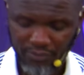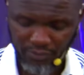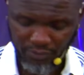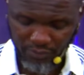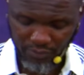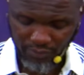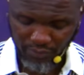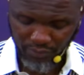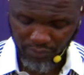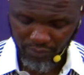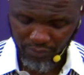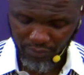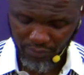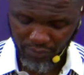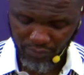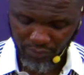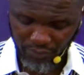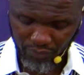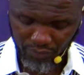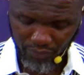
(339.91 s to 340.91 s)

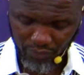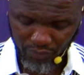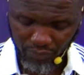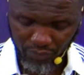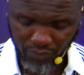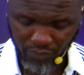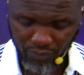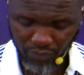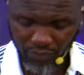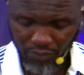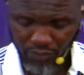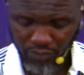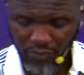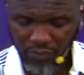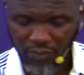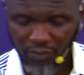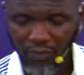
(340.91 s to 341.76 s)
No one is speaking in this clip.